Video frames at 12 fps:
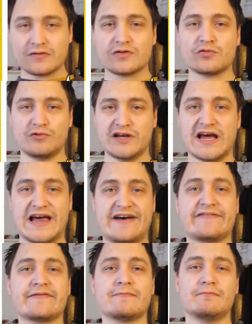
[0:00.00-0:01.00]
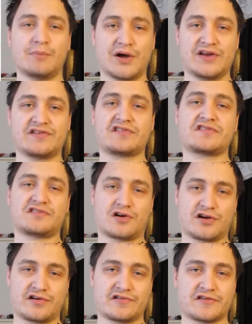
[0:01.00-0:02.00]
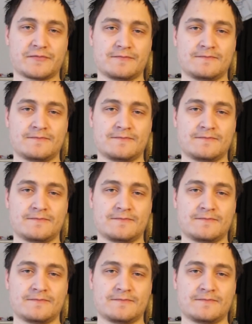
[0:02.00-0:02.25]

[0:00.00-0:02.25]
two and a half minus stars.